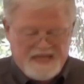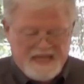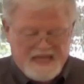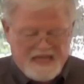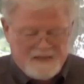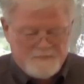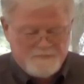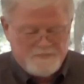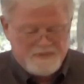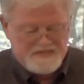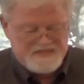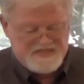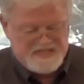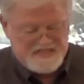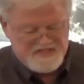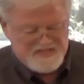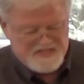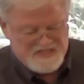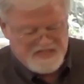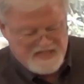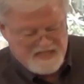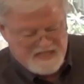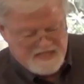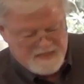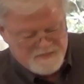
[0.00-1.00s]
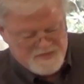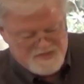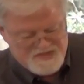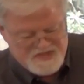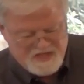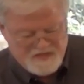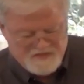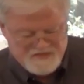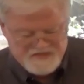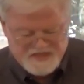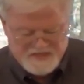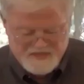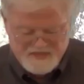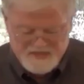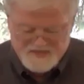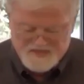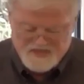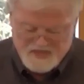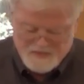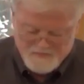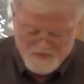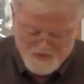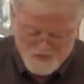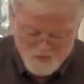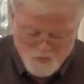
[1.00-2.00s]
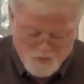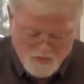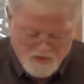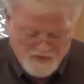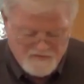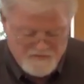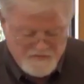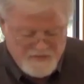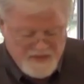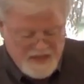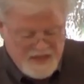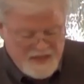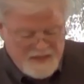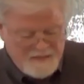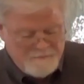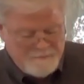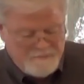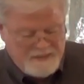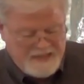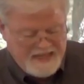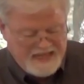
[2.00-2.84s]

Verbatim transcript: And they began positioning themselves into some sort of